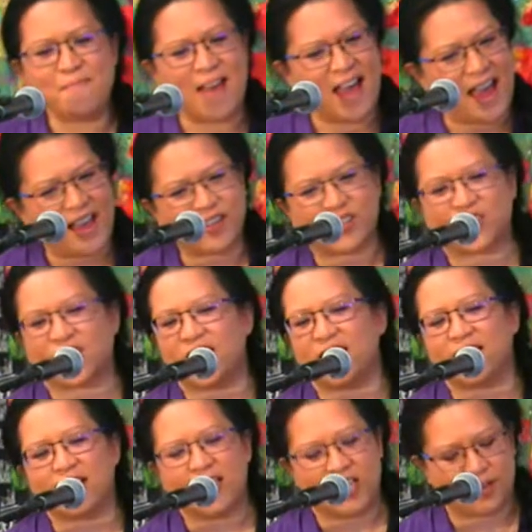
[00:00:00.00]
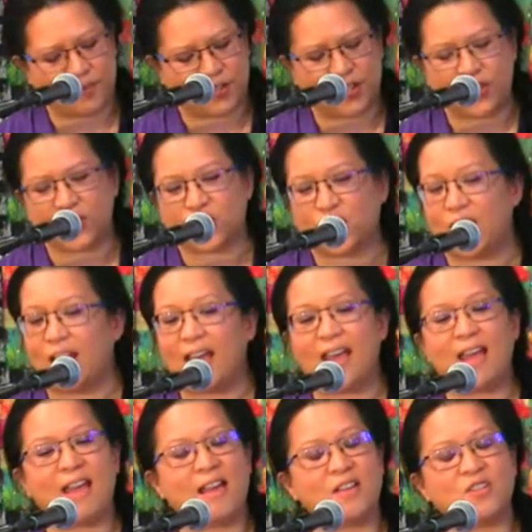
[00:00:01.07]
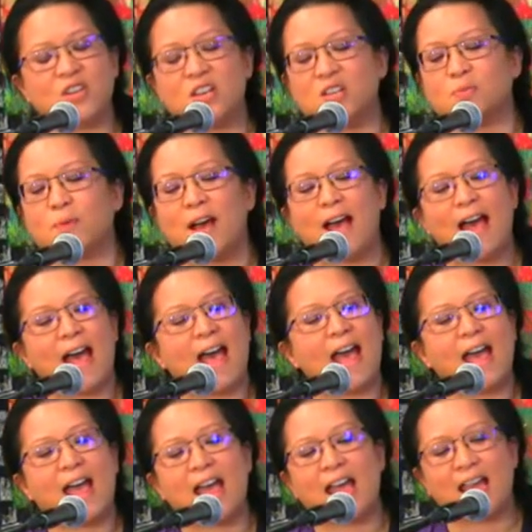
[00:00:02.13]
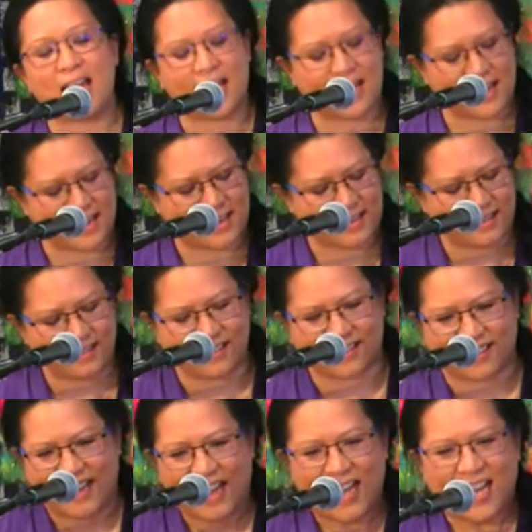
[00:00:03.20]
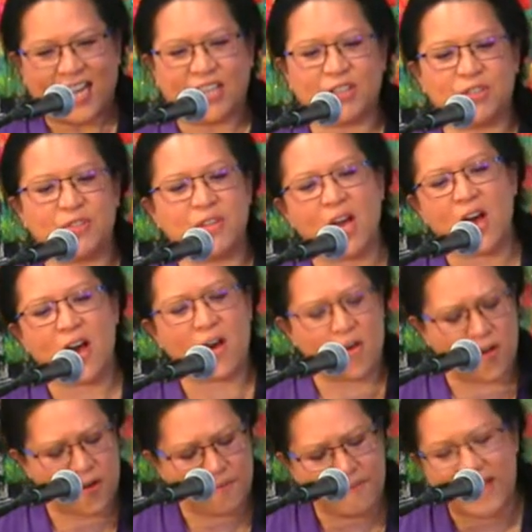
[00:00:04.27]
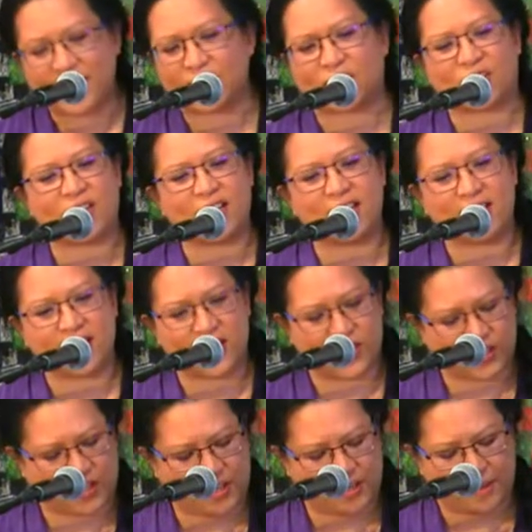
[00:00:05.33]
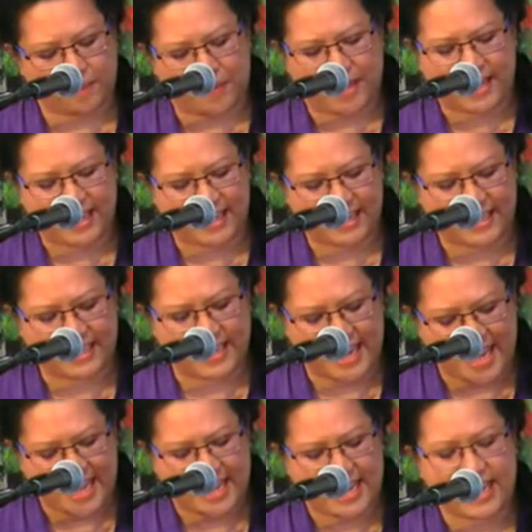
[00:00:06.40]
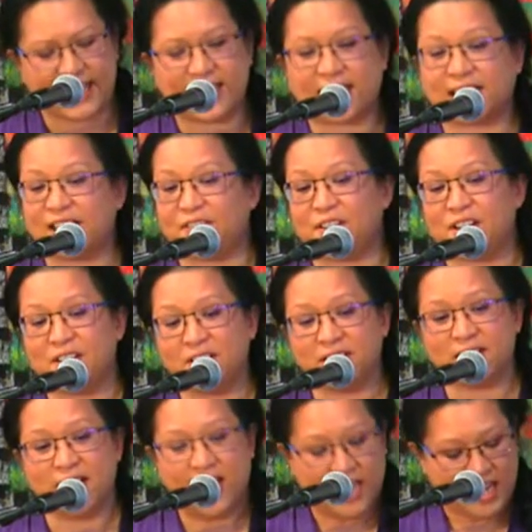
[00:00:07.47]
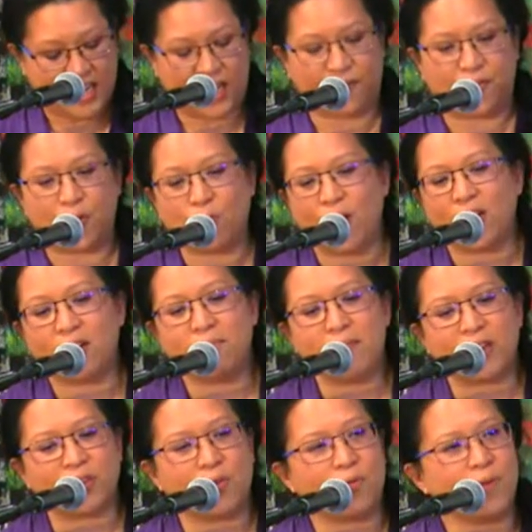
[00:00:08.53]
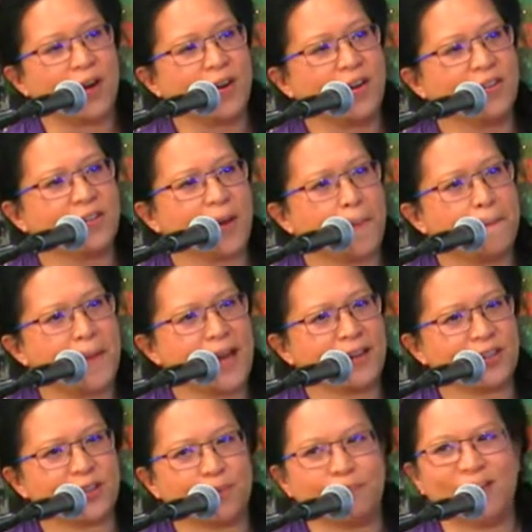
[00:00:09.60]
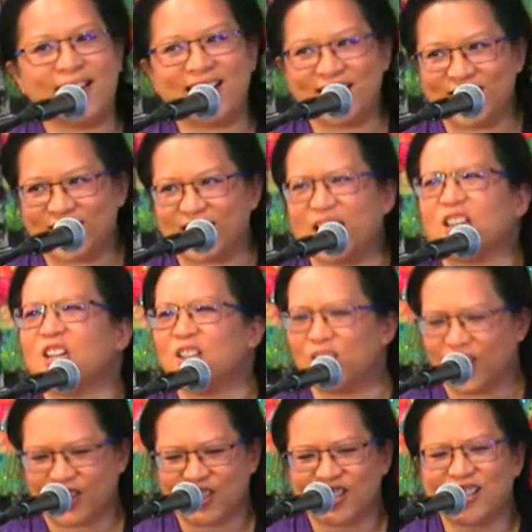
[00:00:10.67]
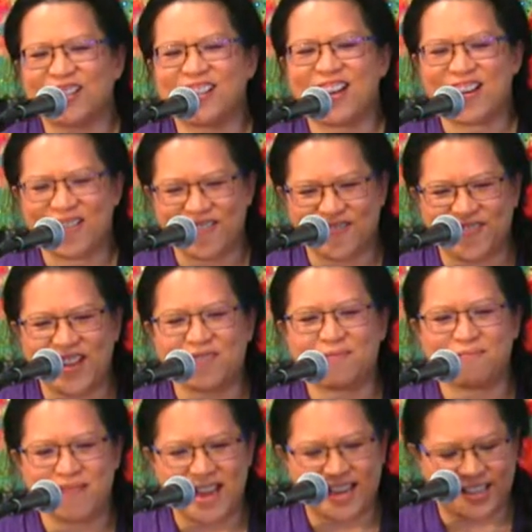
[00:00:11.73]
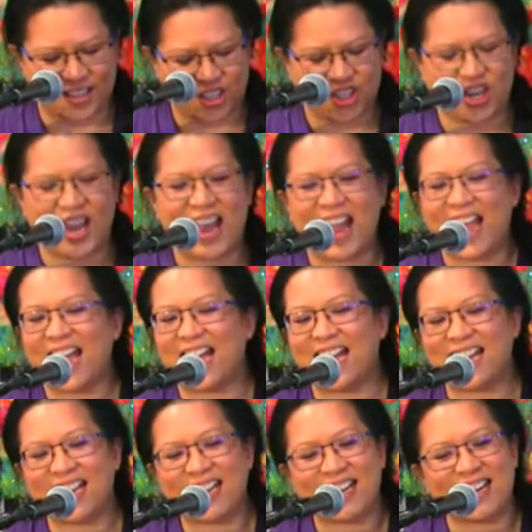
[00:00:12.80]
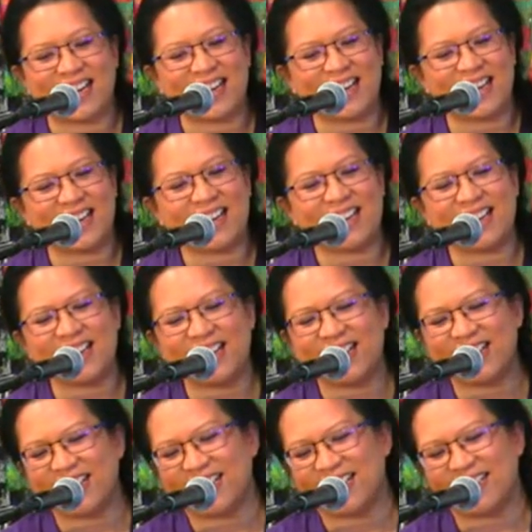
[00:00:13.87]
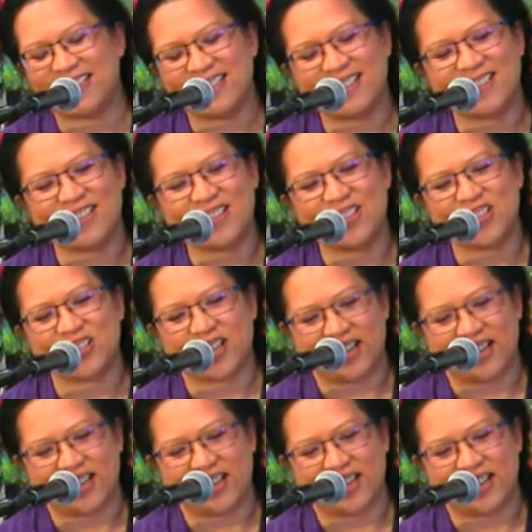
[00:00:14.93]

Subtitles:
Asking him to change his ways, and no message could have been any clearer. If you want to make the world a better place, take your look to yourself and make a change.